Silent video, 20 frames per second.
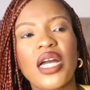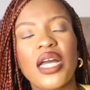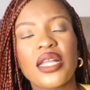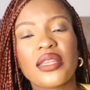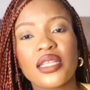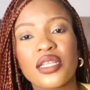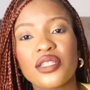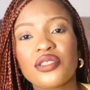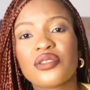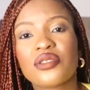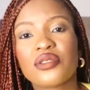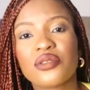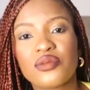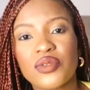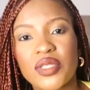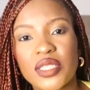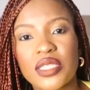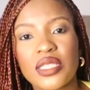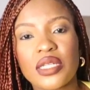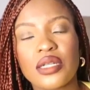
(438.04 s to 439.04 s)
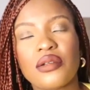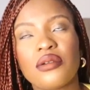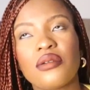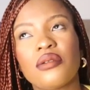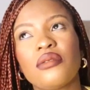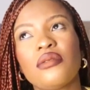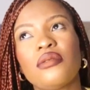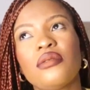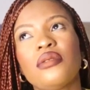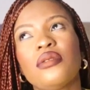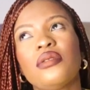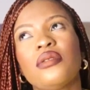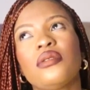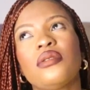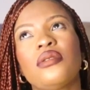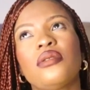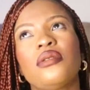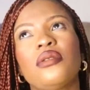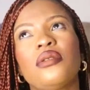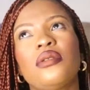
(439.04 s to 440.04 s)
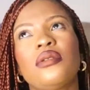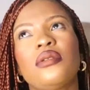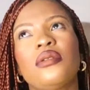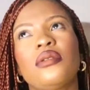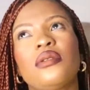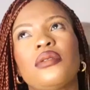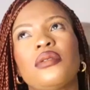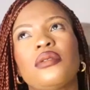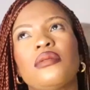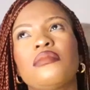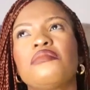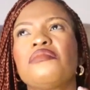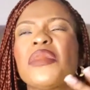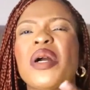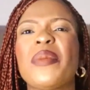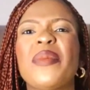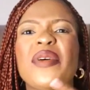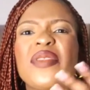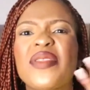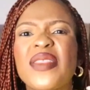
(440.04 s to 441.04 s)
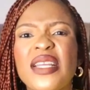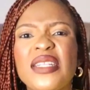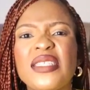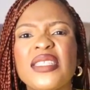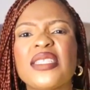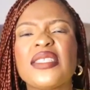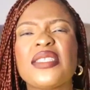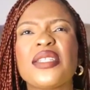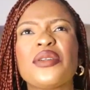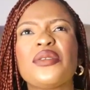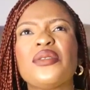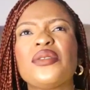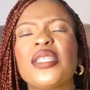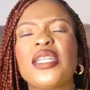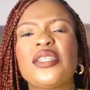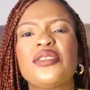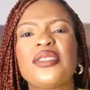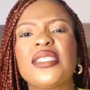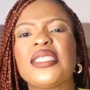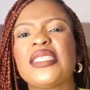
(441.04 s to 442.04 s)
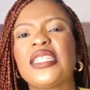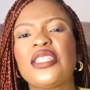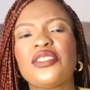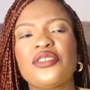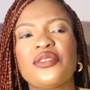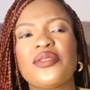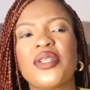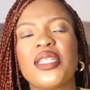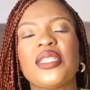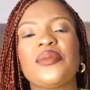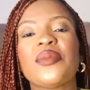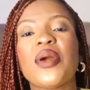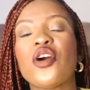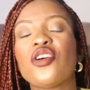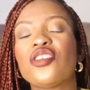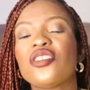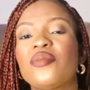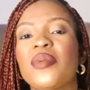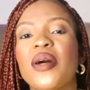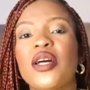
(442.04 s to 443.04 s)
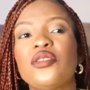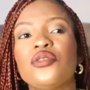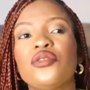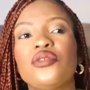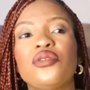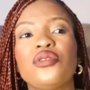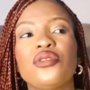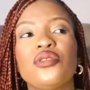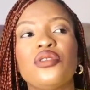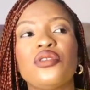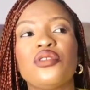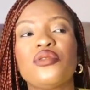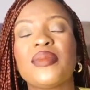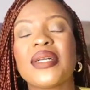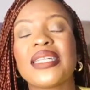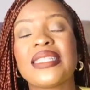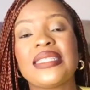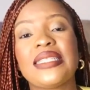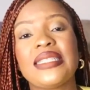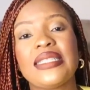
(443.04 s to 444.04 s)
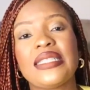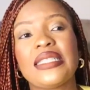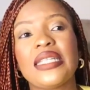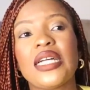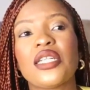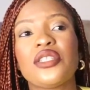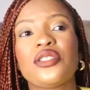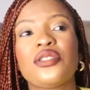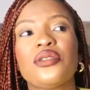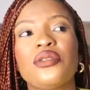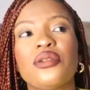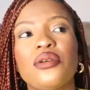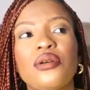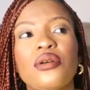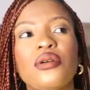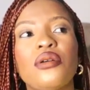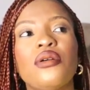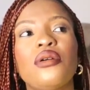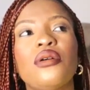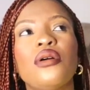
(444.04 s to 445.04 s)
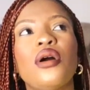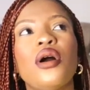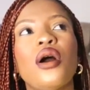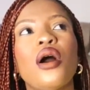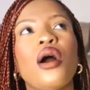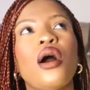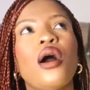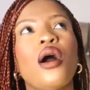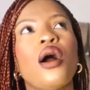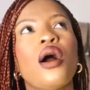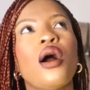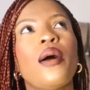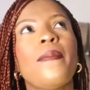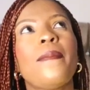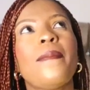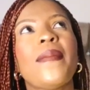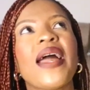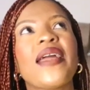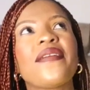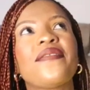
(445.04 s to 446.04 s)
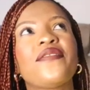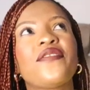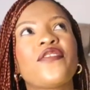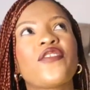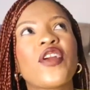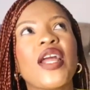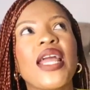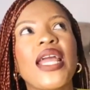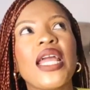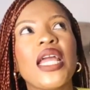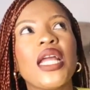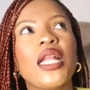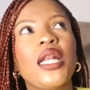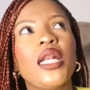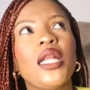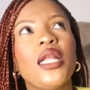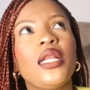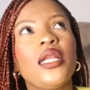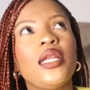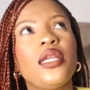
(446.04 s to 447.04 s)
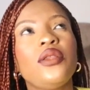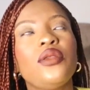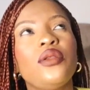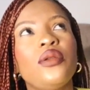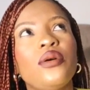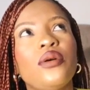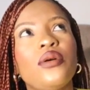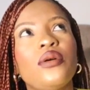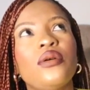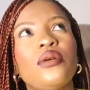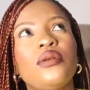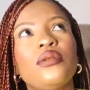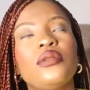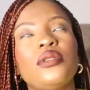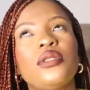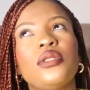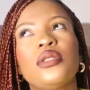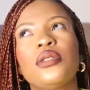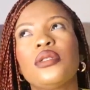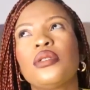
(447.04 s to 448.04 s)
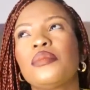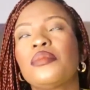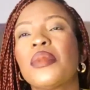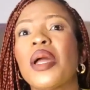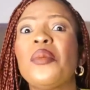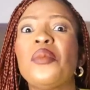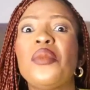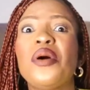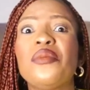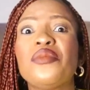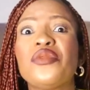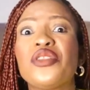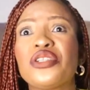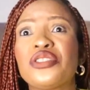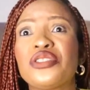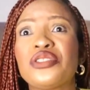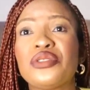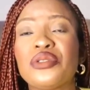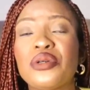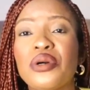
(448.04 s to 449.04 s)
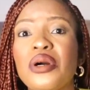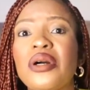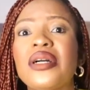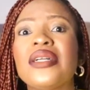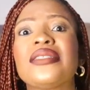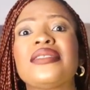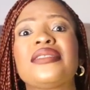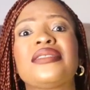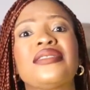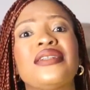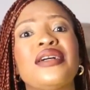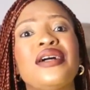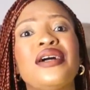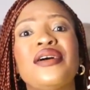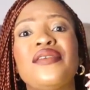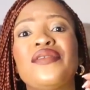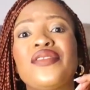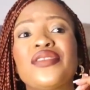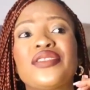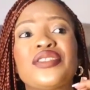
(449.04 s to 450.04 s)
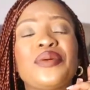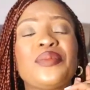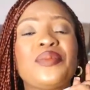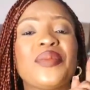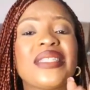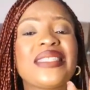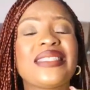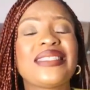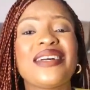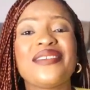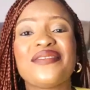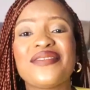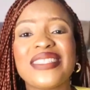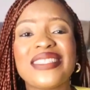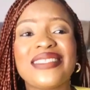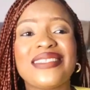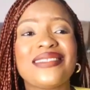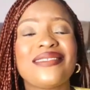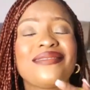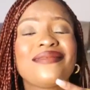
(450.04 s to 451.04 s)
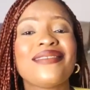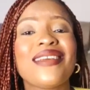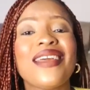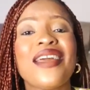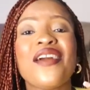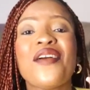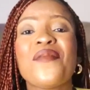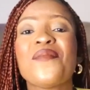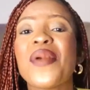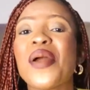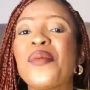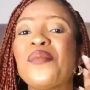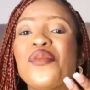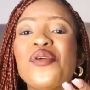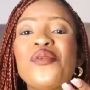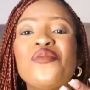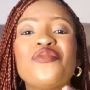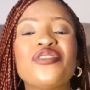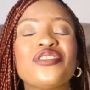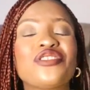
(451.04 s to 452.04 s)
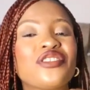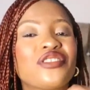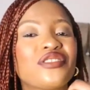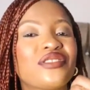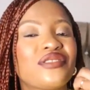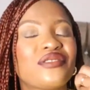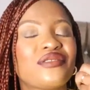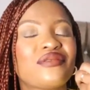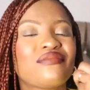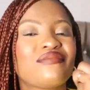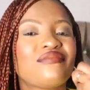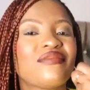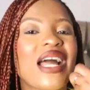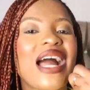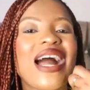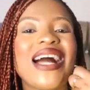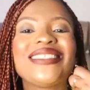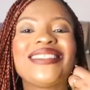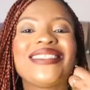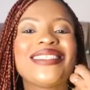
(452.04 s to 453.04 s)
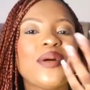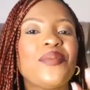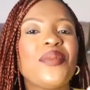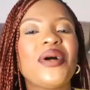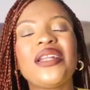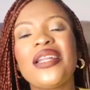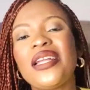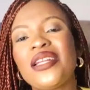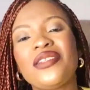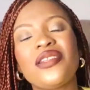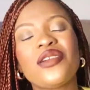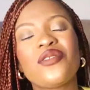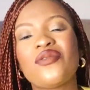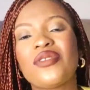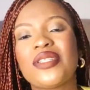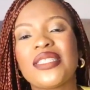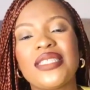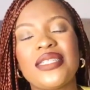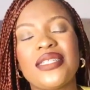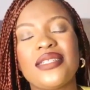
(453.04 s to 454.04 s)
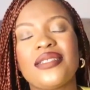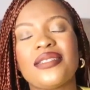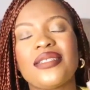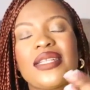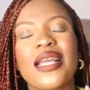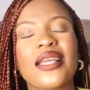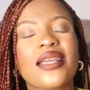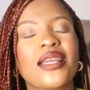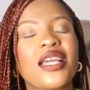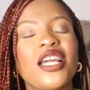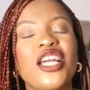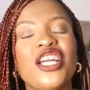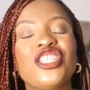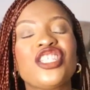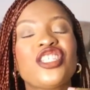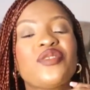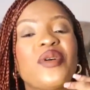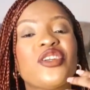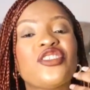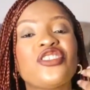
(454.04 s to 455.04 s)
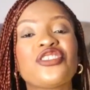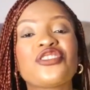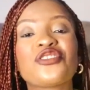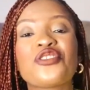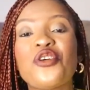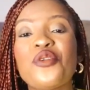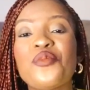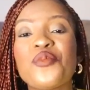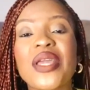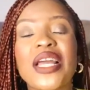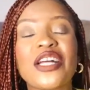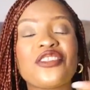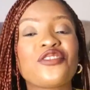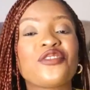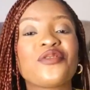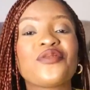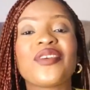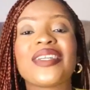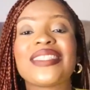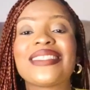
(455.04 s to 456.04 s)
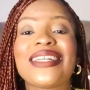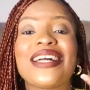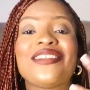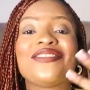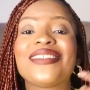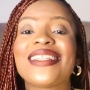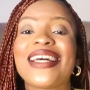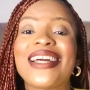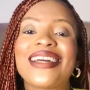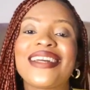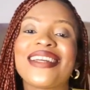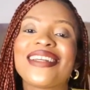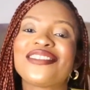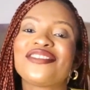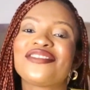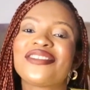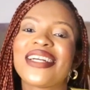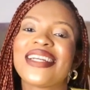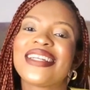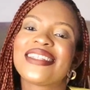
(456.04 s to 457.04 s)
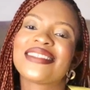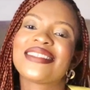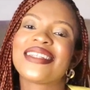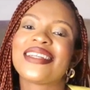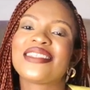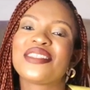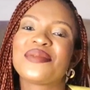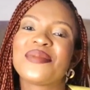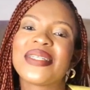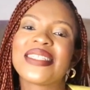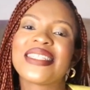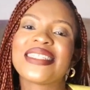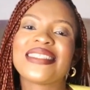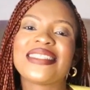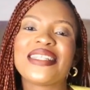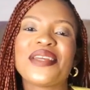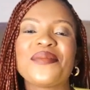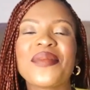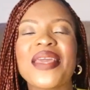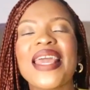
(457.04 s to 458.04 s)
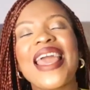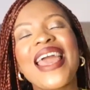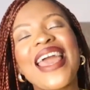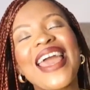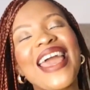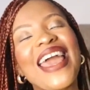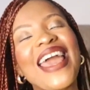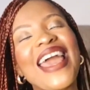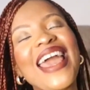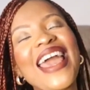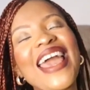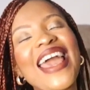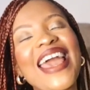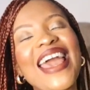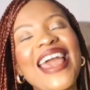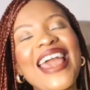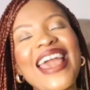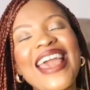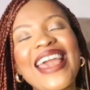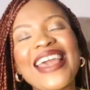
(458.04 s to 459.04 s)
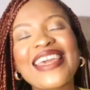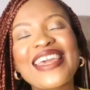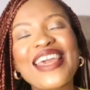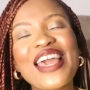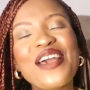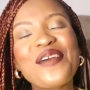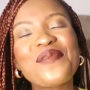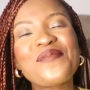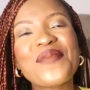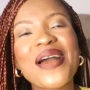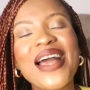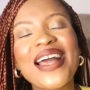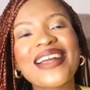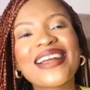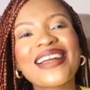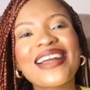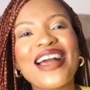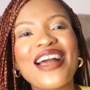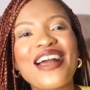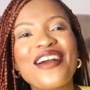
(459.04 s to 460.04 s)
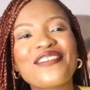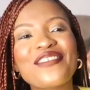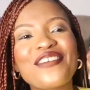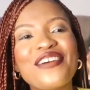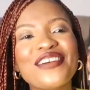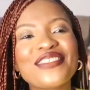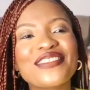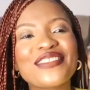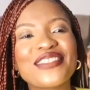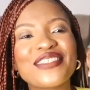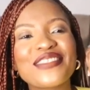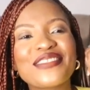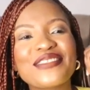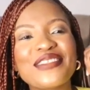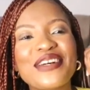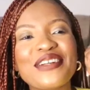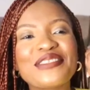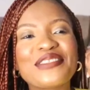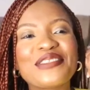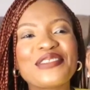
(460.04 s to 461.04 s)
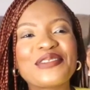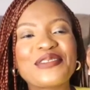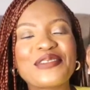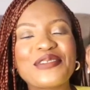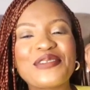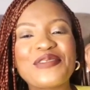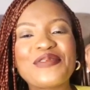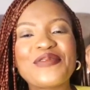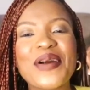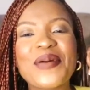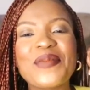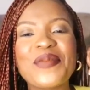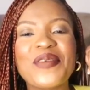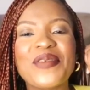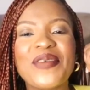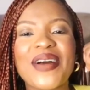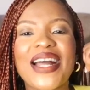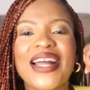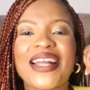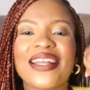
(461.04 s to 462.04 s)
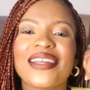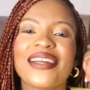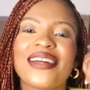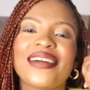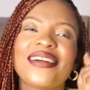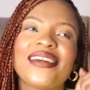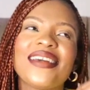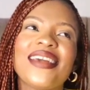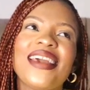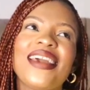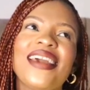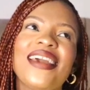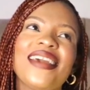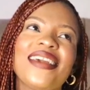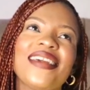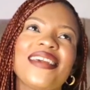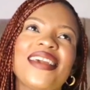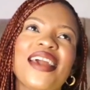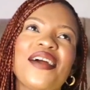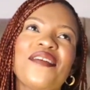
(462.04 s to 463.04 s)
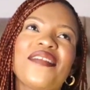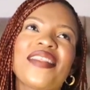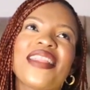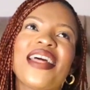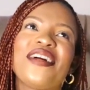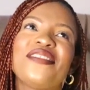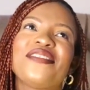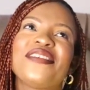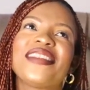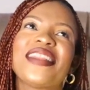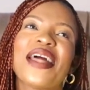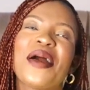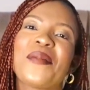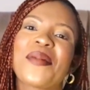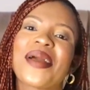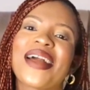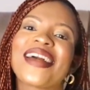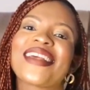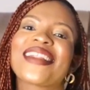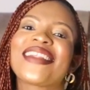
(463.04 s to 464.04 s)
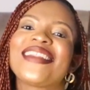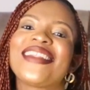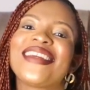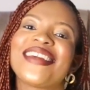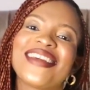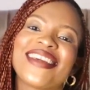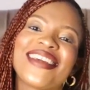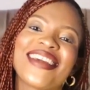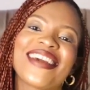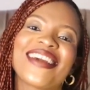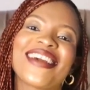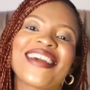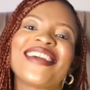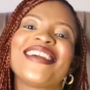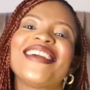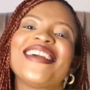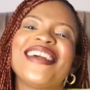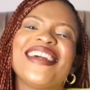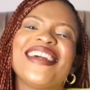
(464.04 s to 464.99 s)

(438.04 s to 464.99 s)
I think 2 weeks ago, about 10 days ago, they know the gender already. My husband do know, my sisters know, my friend Lily knows, my mom does not. For some personal reason, my mom would just Ajabalene one day, like she might just call me out of it, another extra excitement, and tell me, hey, kemaka kosi sochukunwa mwaya. Hey, I will not know that I'm carrying a girl.